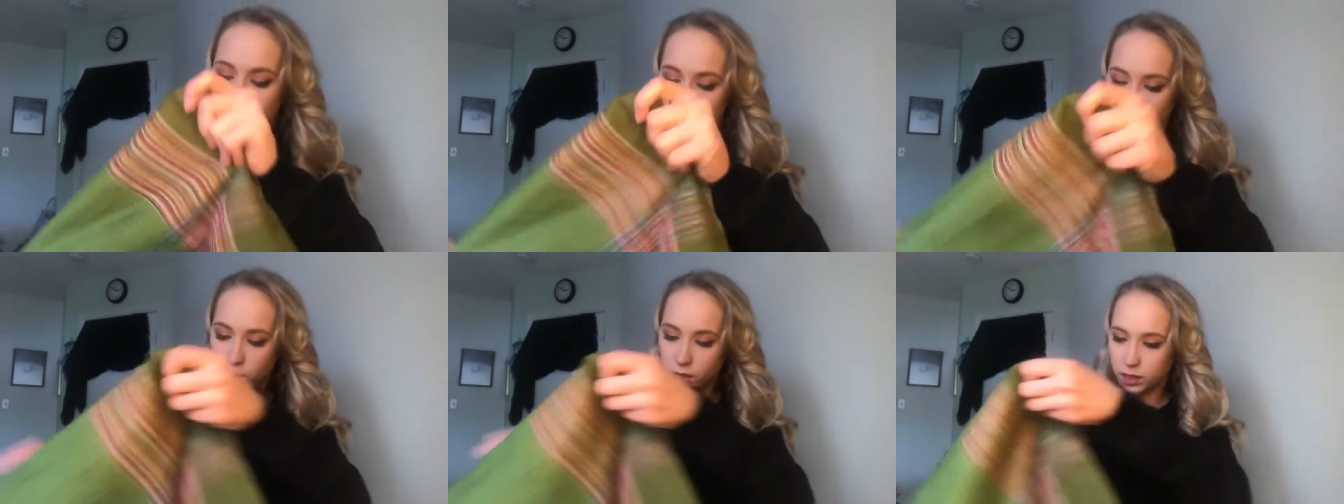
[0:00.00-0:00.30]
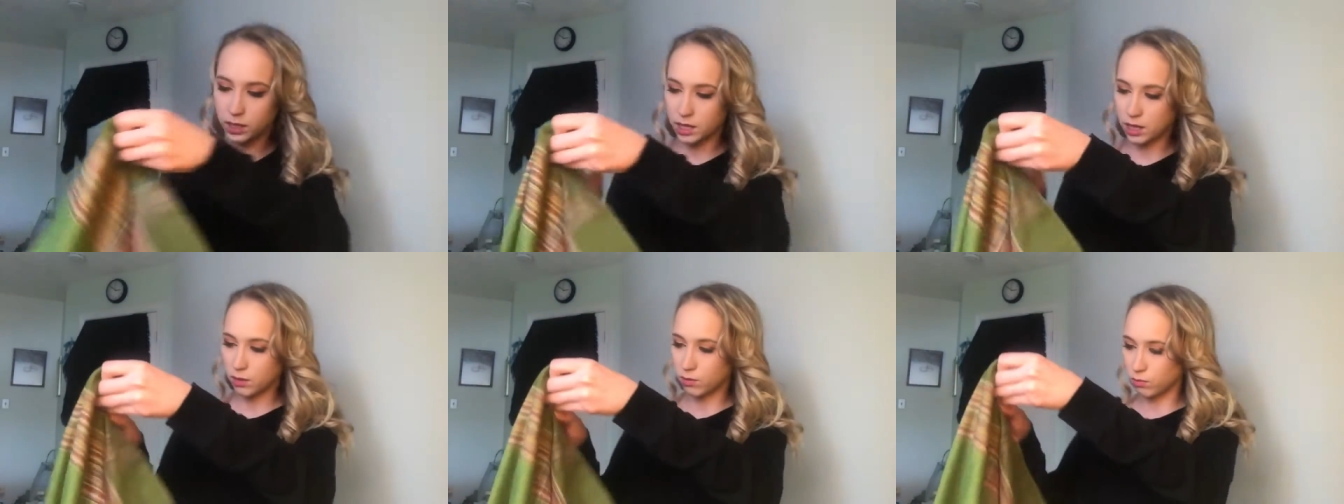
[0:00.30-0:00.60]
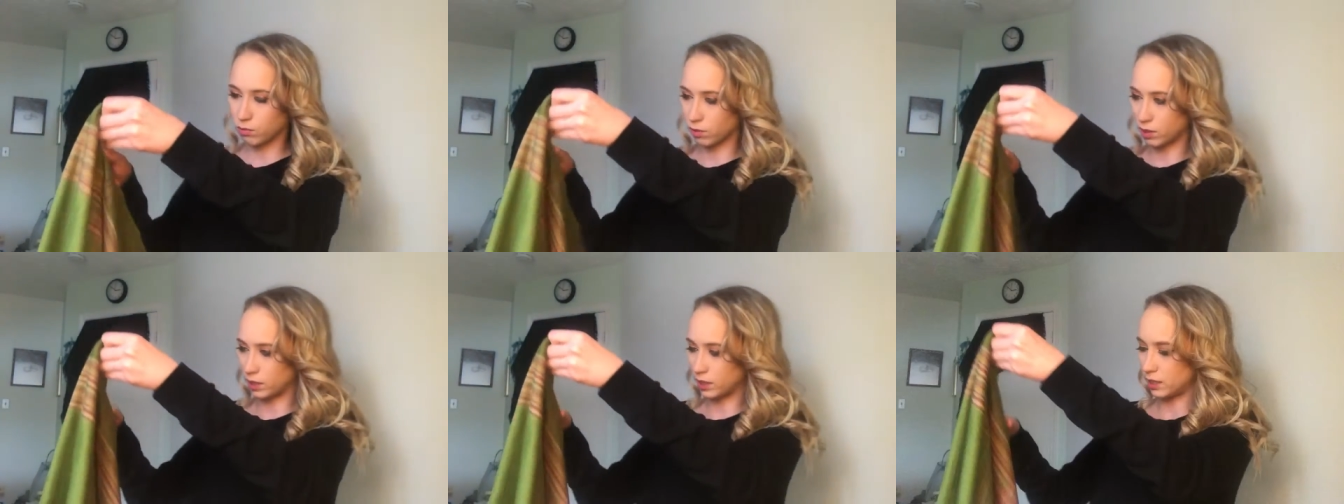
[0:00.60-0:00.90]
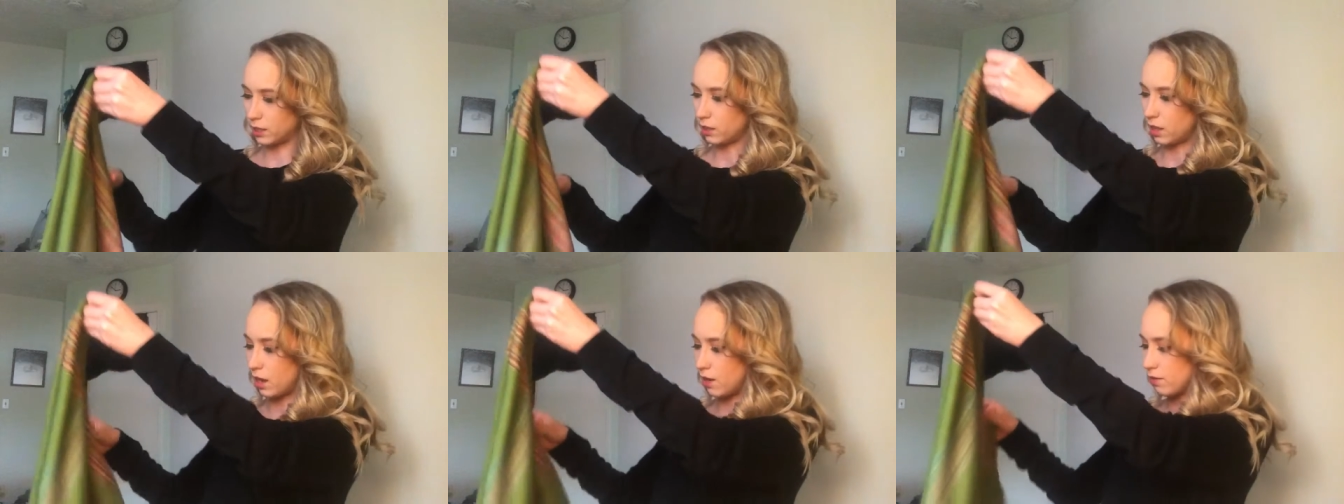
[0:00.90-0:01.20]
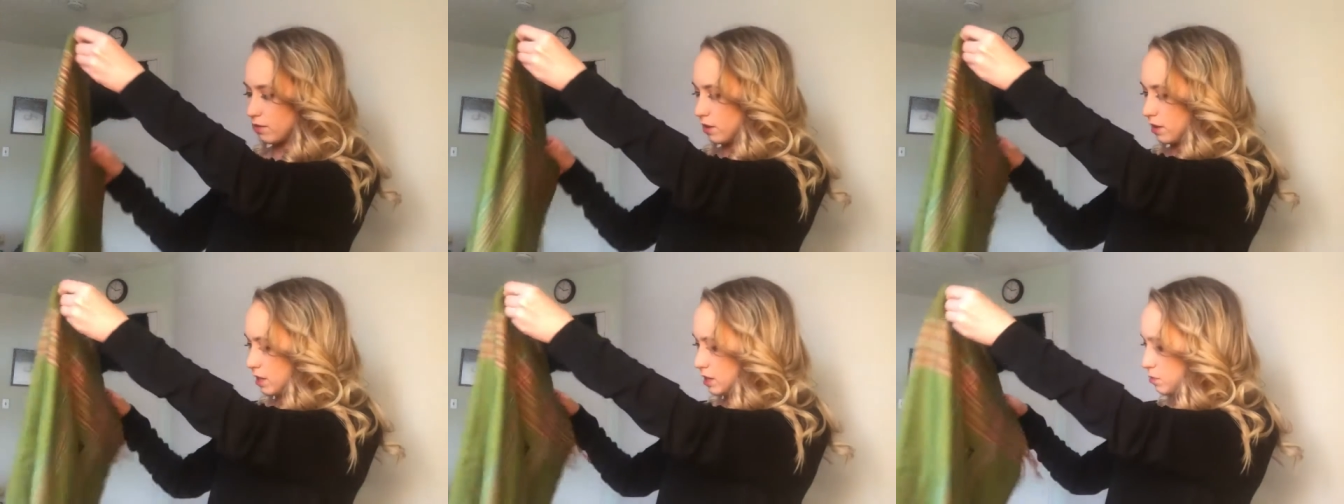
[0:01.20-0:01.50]
really really
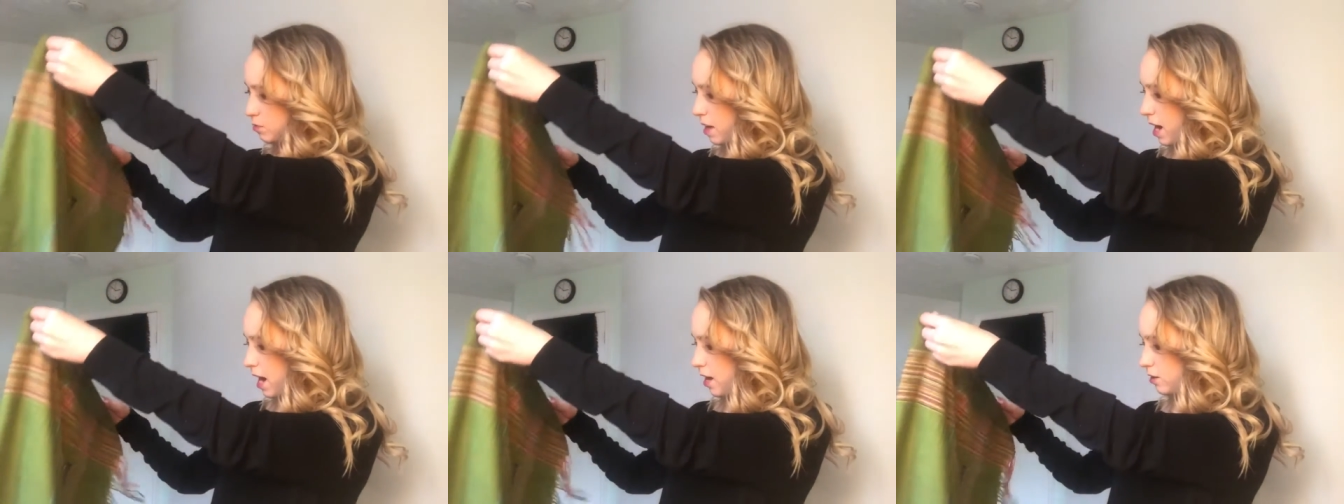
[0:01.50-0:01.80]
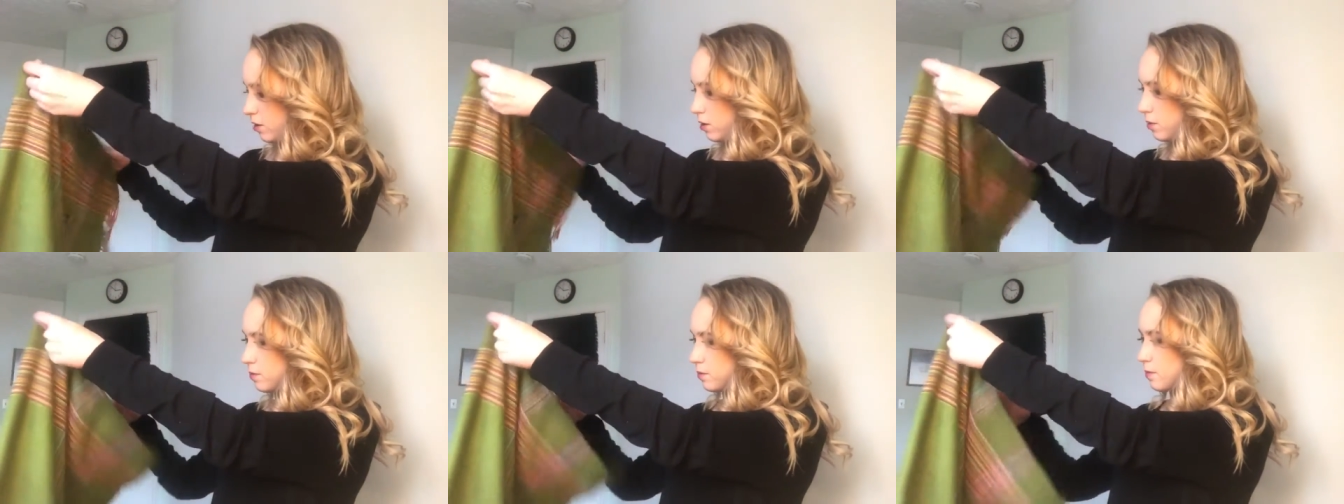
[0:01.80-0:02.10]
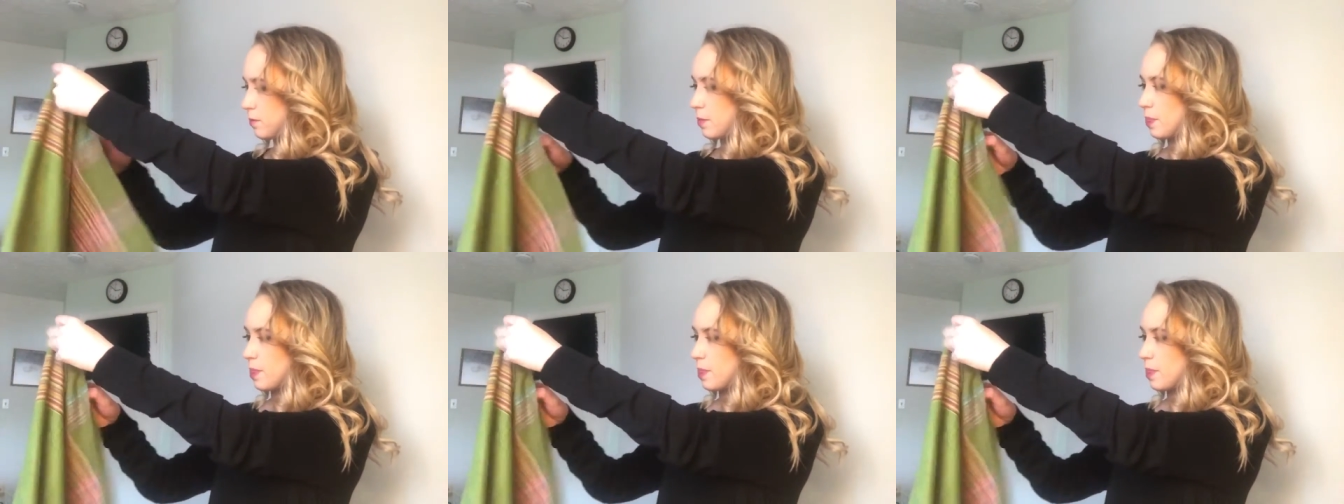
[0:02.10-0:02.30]
loved this pattern.